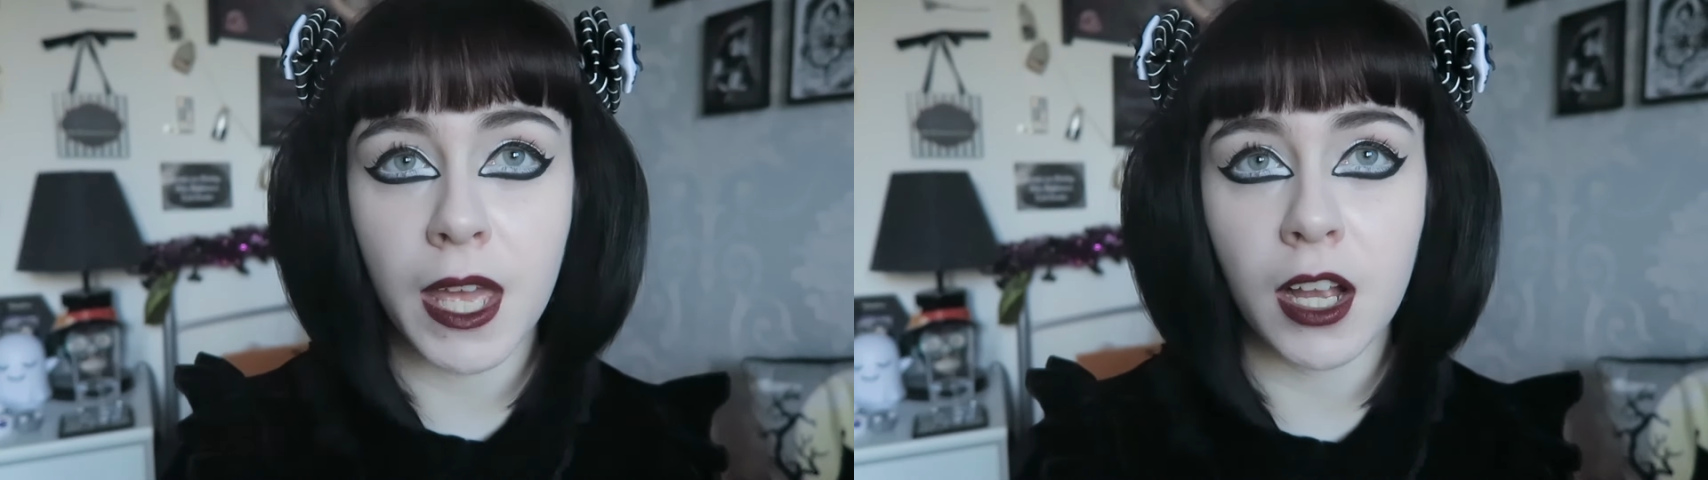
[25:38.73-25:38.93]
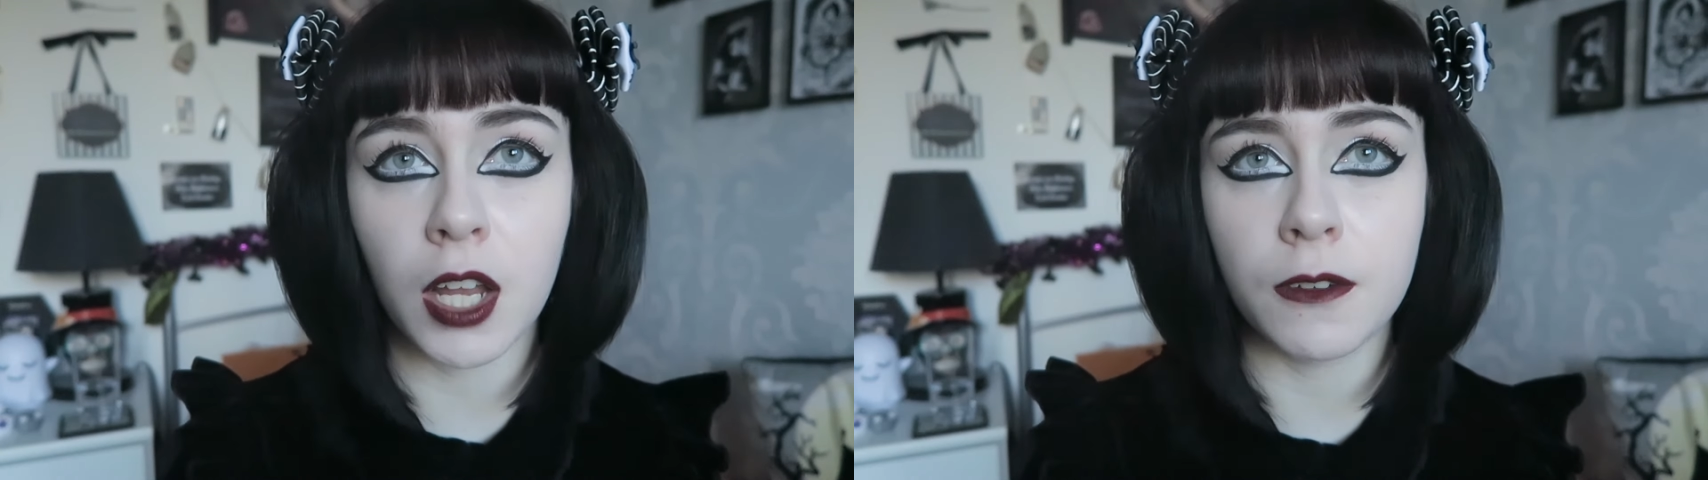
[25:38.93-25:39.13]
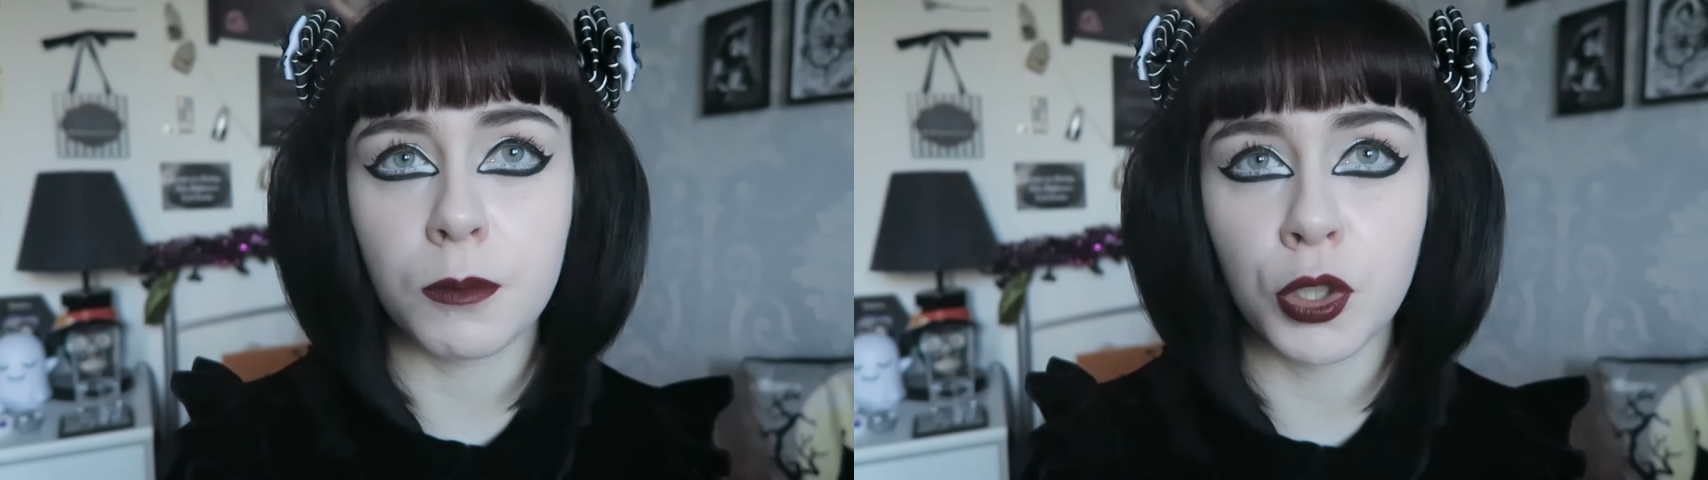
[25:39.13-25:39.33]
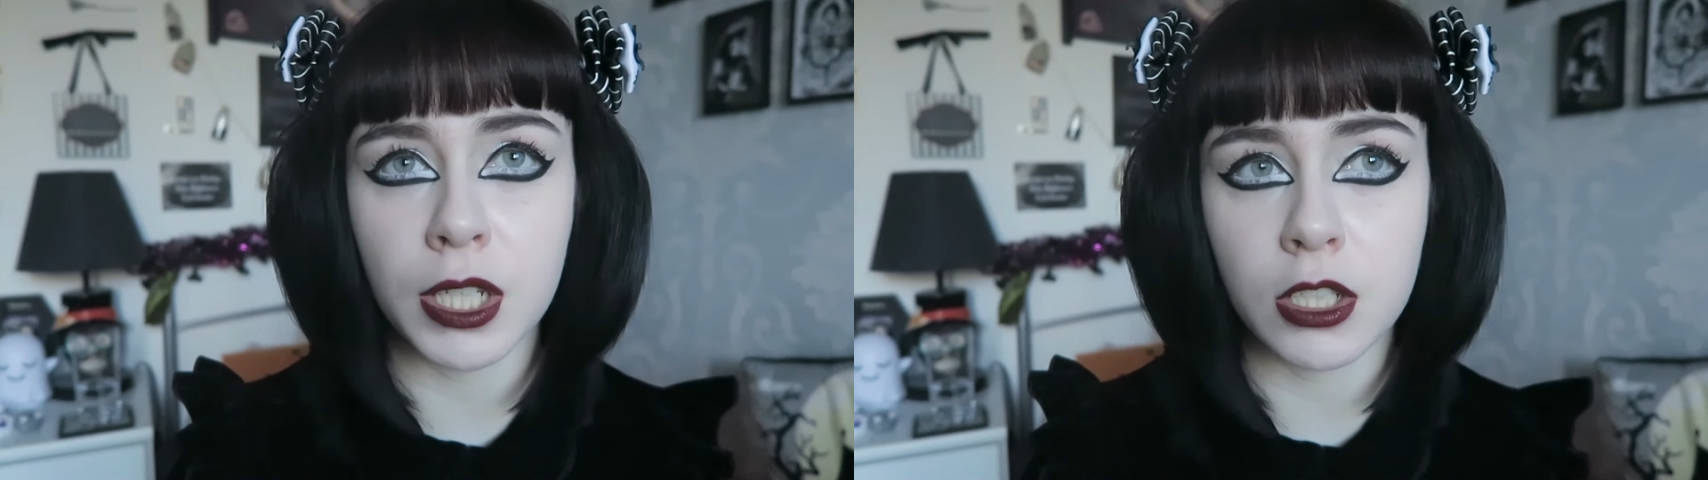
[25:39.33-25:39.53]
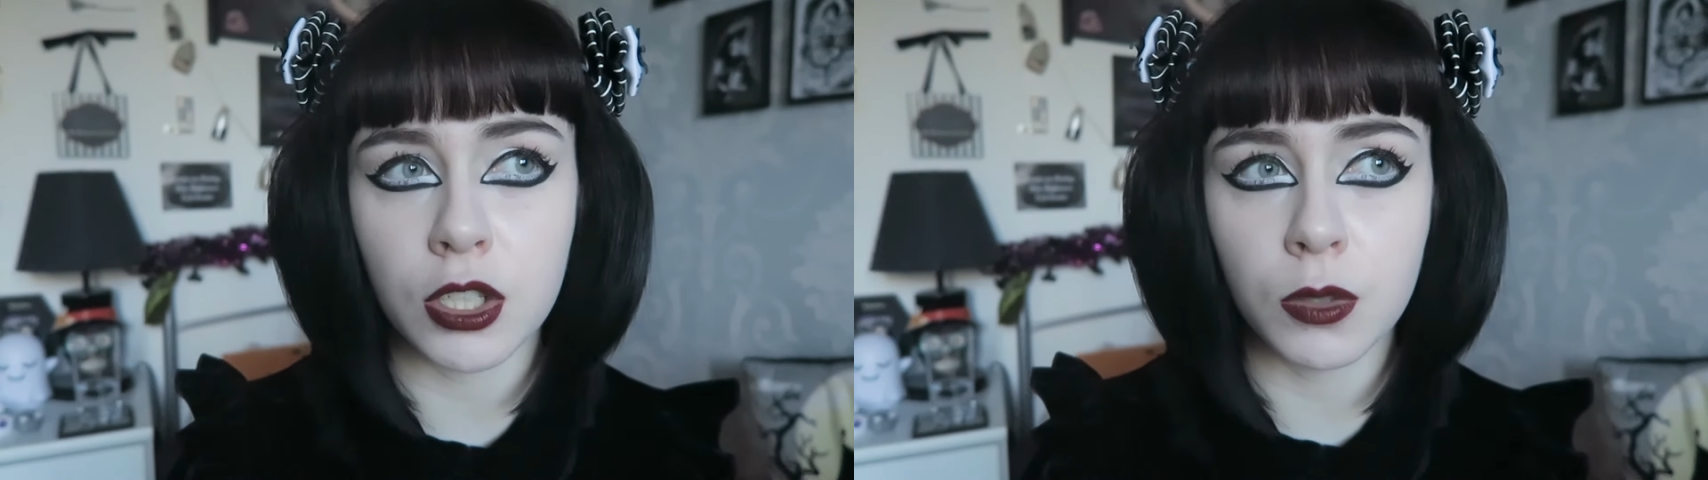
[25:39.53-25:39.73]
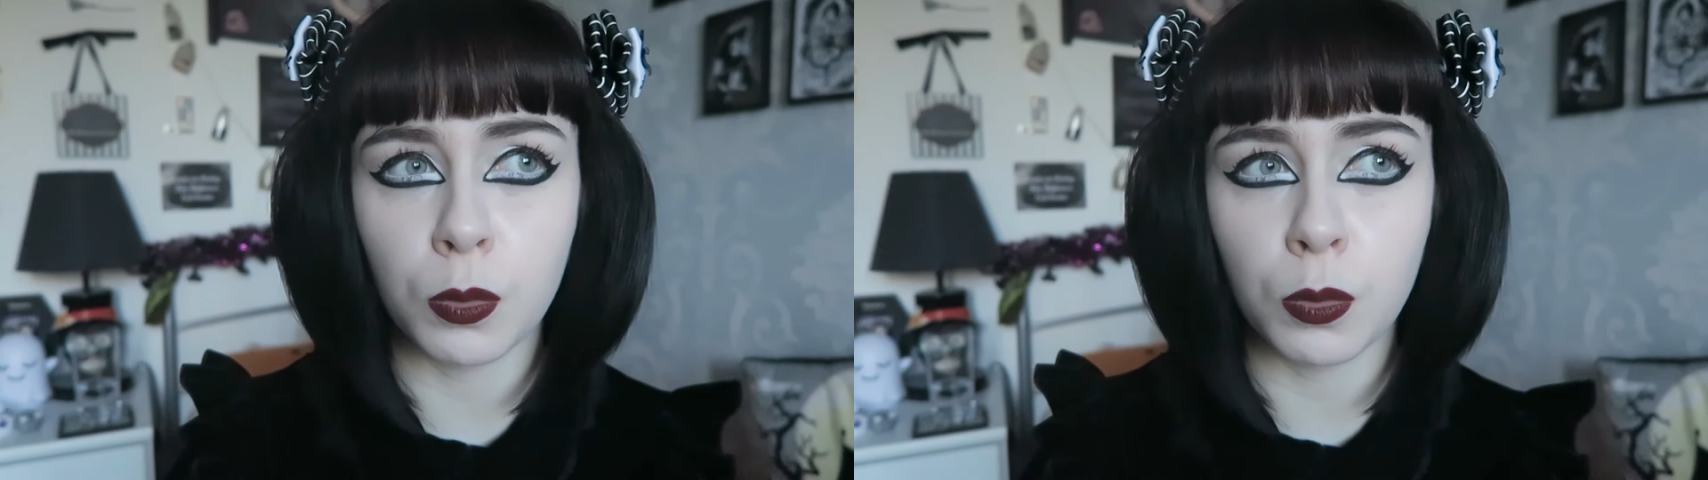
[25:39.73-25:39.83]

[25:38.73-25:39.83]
they're kind of more into the